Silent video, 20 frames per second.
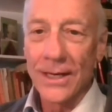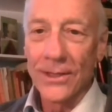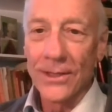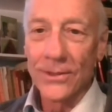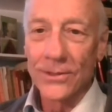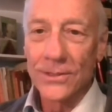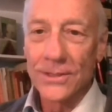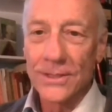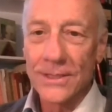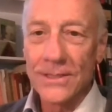
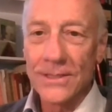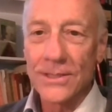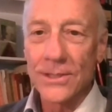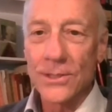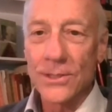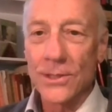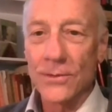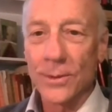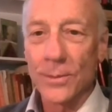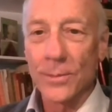you'll see
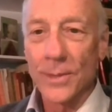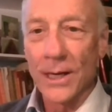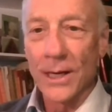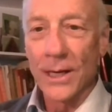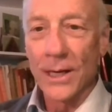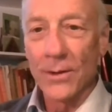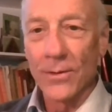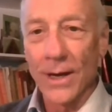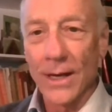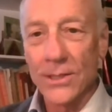just over my
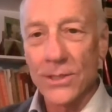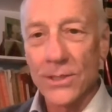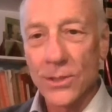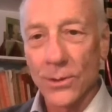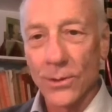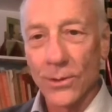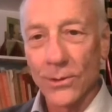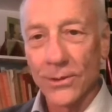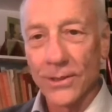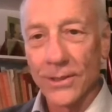right
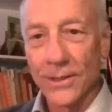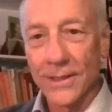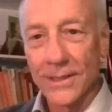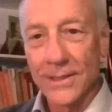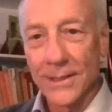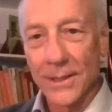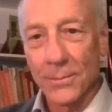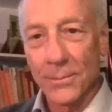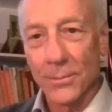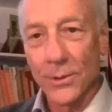shoulder, there's
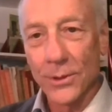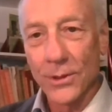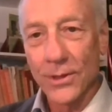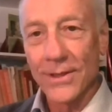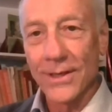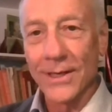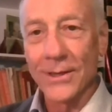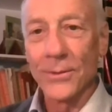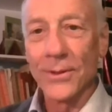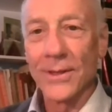a book
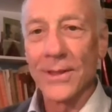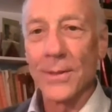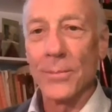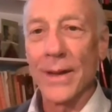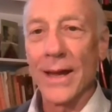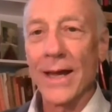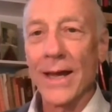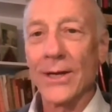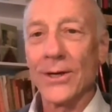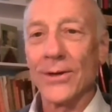there with a
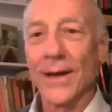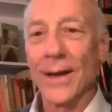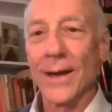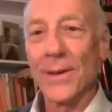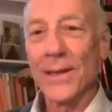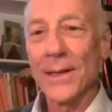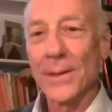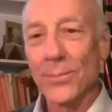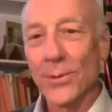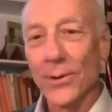banner. I
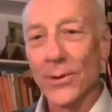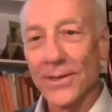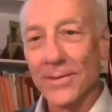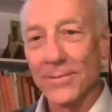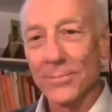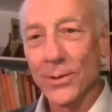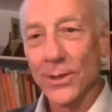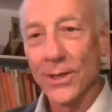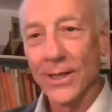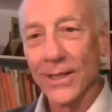made a point
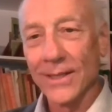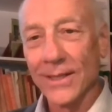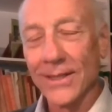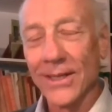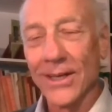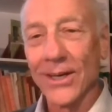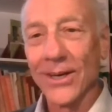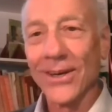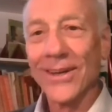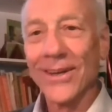of putting it
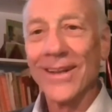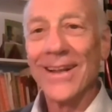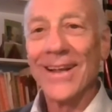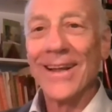there.